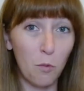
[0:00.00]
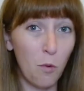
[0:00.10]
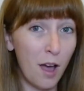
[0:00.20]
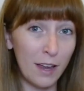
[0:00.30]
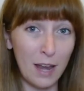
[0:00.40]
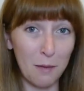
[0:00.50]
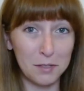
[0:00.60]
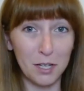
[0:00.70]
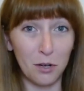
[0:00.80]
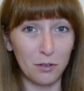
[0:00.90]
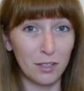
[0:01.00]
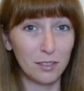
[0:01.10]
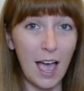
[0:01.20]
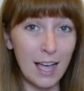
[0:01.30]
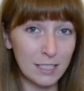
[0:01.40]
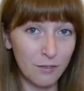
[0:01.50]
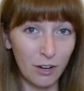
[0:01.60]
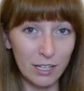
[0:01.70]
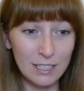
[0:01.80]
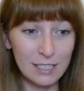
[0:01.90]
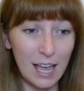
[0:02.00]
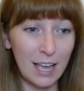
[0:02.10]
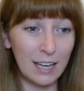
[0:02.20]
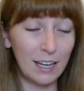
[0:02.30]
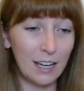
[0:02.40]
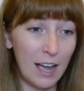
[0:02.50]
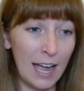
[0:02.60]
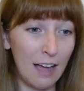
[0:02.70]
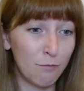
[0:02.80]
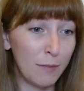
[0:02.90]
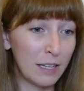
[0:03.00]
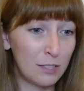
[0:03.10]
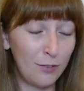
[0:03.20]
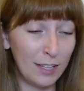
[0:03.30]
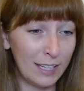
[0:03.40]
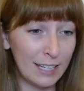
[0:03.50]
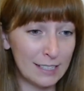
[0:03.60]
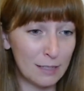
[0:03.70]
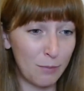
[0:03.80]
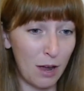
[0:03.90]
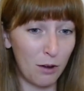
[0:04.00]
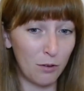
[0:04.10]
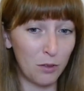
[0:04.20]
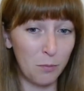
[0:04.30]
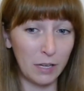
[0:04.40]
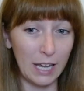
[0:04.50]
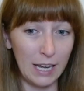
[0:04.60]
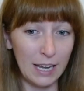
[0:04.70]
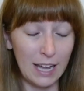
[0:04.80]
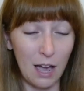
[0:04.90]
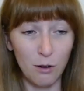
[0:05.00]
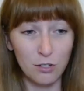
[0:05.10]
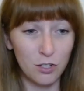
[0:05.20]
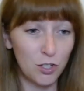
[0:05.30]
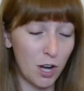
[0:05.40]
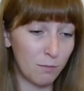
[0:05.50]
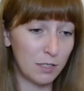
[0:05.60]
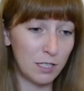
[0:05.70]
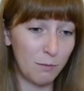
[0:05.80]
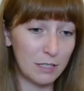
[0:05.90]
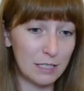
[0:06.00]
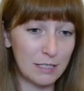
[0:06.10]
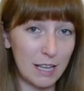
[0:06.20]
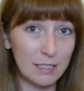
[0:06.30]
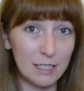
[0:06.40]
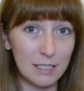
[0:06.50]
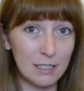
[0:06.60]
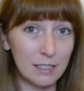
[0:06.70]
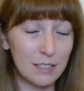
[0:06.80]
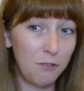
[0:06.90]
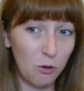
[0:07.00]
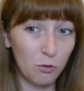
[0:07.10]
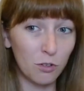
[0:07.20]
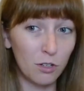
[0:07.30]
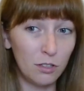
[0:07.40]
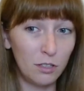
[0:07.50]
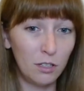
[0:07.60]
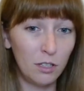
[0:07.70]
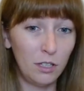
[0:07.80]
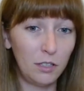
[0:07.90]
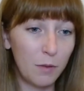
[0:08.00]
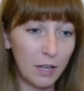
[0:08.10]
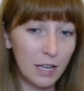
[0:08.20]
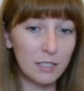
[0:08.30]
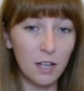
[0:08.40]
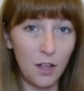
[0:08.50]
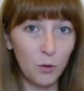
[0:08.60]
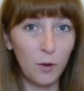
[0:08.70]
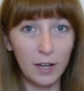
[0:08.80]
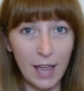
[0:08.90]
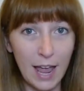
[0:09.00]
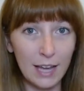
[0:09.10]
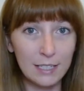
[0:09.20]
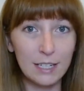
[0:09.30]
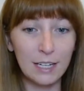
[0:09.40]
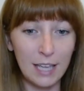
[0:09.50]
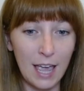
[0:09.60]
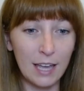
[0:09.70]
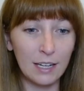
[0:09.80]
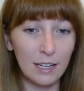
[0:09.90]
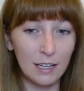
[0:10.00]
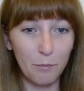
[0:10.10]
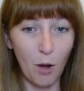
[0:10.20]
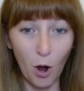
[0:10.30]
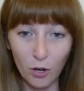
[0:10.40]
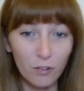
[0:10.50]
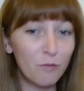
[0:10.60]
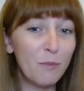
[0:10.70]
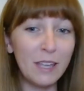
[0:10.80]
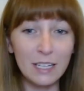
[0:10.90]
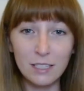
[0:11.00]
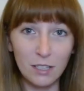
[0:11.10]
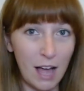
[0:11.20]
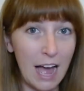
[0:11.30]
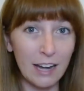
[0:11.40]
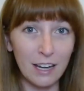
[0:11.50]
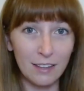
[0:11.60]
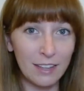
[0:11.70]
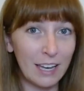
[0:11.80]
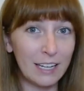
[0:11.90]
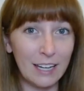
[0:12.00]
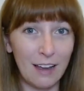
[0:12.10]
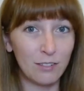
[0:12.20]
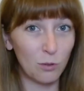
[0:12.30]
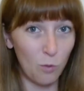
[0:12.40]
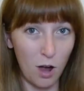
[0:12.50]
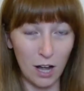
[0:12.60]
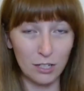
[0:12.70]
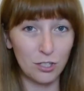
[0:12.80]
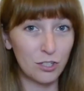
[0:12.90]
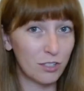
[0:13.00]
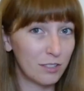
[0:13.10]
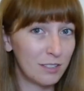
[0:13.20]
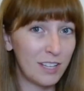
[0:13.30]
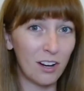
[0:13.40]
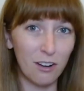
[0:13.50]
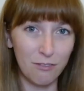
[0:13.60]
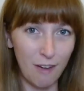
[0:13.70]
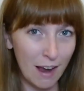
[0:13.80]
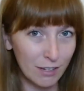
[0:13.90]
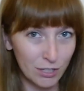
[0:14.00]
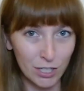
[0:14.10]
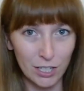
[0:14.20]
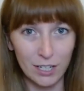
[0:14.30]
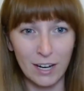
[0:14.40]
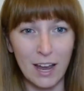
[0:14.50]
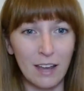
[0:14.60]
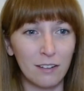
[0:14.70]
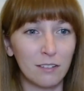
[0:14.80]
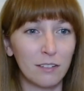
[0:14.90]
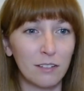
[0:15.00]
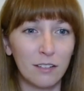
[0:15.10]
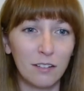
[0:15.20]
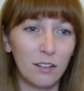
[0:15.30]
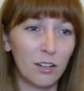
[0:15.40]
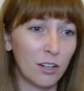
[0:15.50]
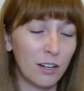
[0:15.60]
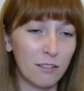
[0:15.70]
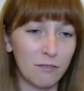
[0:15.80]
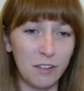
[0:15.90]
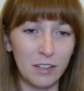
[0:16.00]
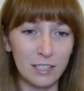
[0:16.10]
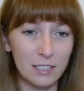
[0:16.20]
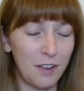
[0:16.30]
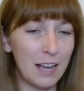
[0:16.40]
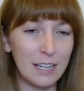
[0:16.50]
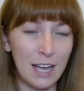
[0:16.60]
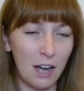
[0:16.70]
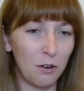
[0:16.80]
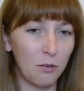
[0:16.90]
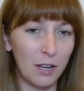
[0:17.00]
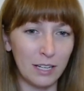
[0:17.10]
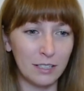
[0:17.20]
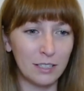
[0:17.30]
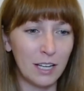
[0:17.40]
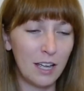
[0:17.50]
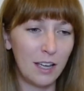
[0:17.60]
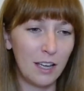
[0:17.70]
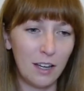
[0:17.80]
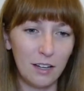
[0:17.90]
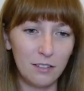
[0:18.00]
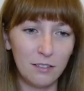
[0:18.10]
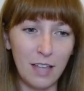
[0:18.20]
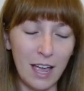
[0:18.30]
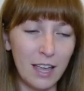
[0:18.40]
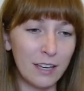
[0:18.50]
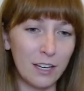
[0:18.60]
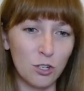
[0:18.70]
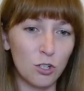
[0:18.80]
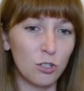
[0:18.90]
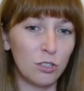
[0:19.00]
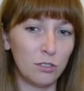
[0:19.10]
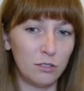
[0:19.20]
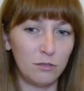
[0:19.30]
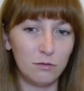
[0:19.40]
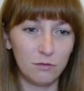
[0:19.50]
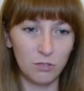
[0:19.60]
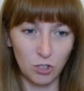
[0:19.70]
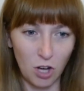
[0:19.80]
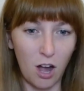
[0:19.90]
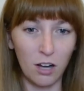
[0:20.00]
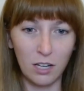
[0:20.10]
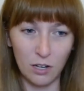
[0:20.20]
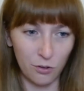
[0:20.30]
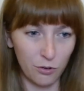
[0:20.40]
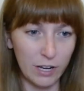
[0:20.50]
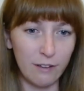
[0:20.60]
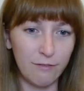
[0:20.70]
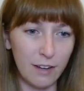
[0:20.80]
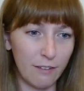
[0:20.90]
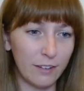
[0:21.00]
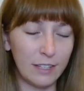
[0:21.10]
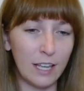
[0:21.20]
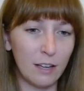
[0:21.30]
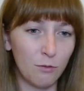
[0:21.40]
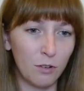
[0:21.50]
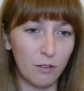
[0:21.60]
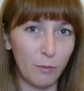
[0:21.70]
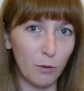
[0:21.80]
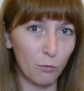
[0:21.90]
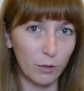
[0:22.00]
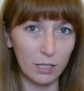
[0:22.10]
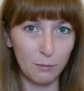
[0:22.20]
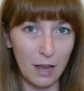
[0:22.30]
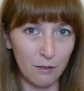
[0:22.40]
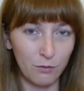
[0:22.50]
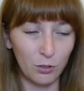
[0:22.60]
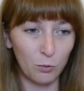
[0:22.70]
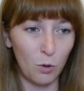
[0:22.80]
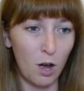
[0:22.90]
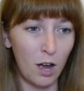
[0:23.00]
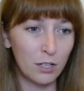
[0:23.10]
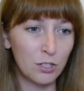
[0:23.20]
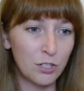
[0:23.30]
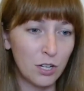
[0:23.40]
What an episode. As I've already said, I have mixed feelings about the beginning, how it just jumped to Mrs. S's funeral. Because on the one hand, again, part of me is glad that I didn't have to watch Sarah find her and Felix find out, and that initial shock and grief and everything would have been really painful to watch.